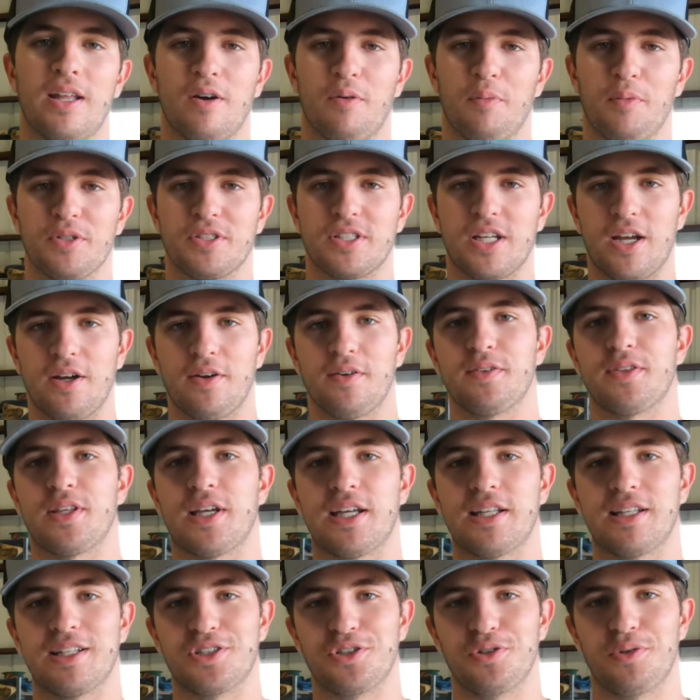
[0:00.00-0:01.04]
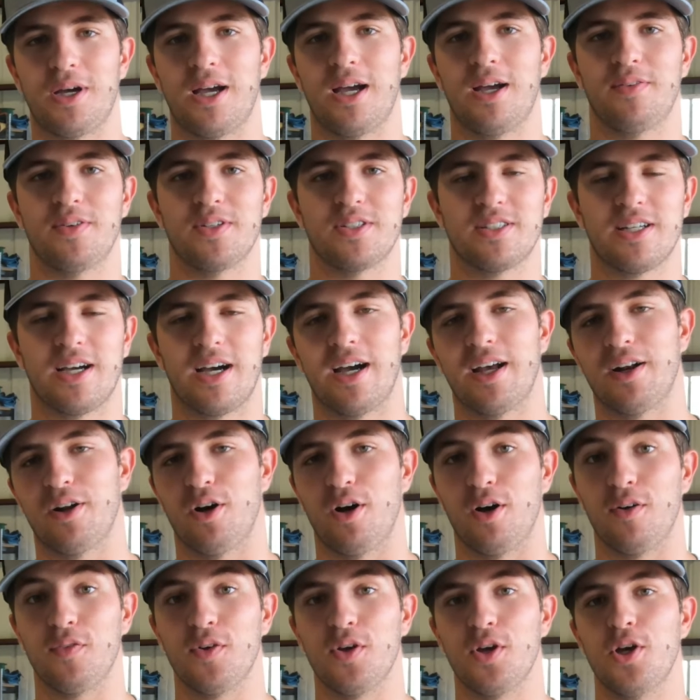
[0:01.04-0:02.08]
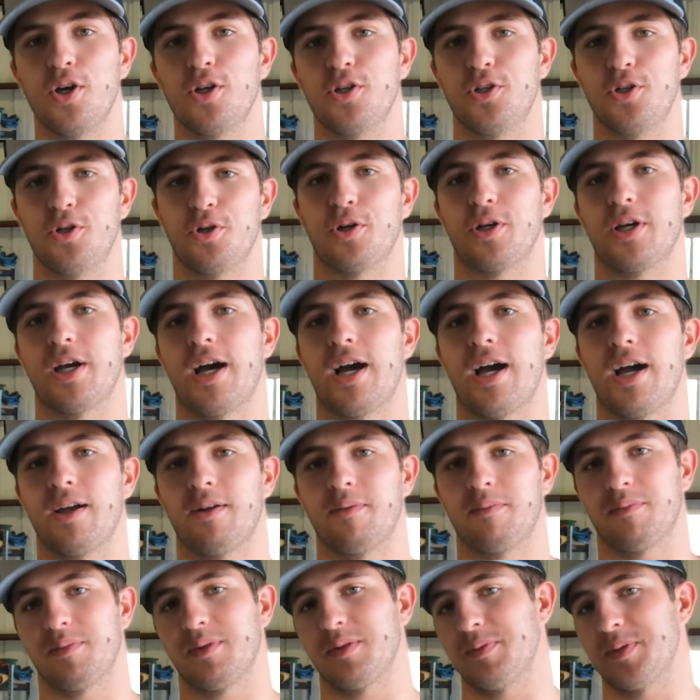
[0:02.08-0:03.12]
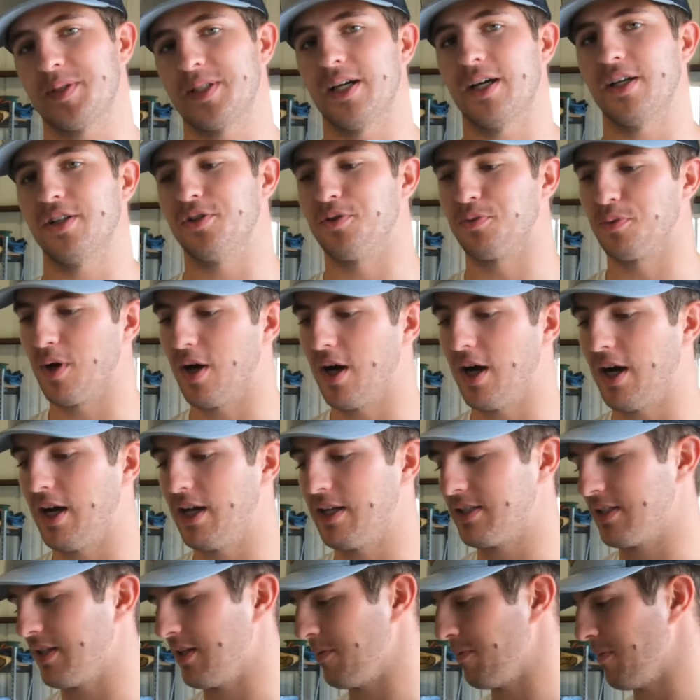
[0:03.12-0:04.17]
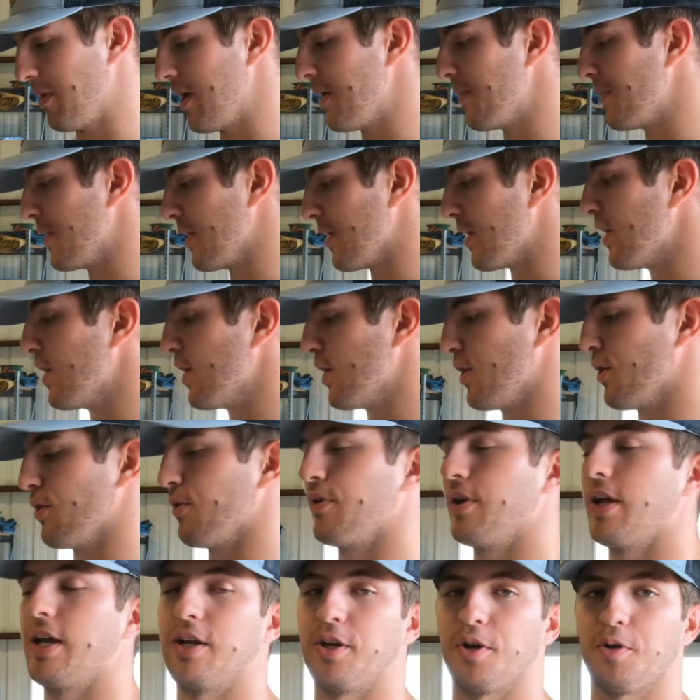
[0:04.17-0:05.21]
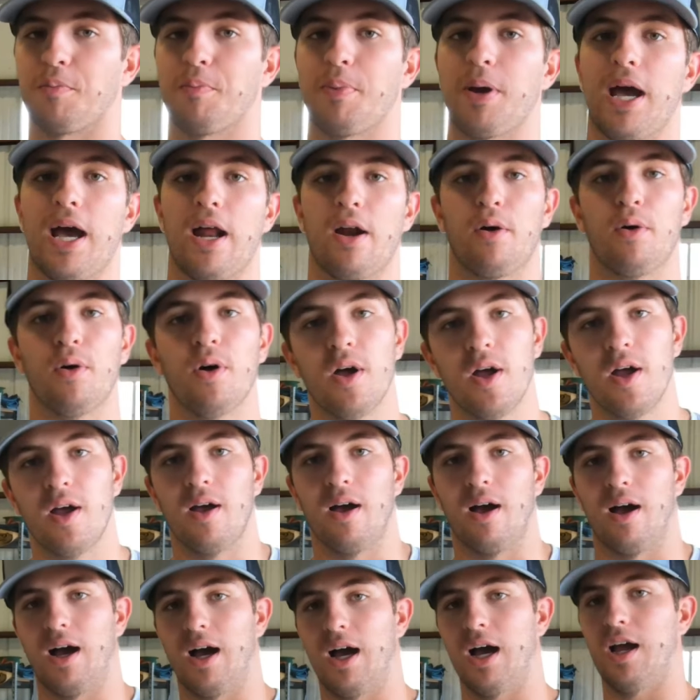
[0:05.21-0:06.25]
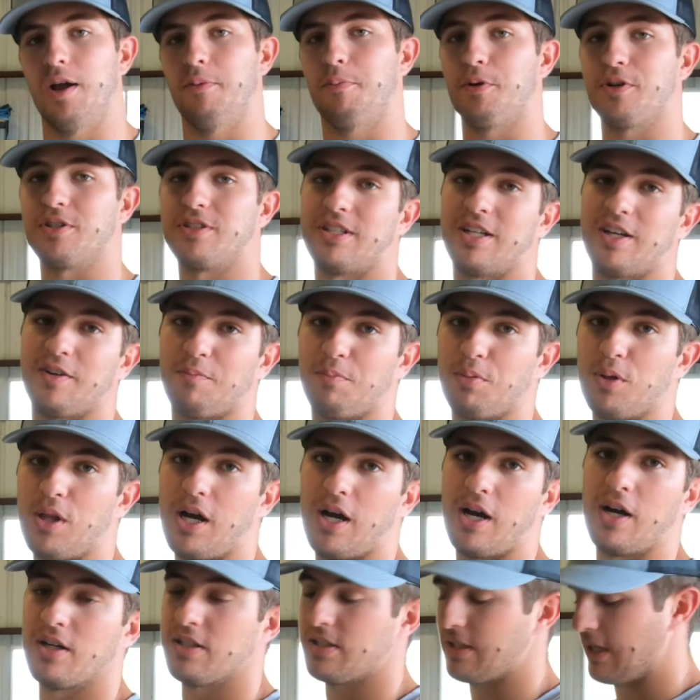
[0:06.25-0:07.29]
almost everything that you have is tied off to your kayak besides your rods and maybe your net and your paddle. I personally have pliers.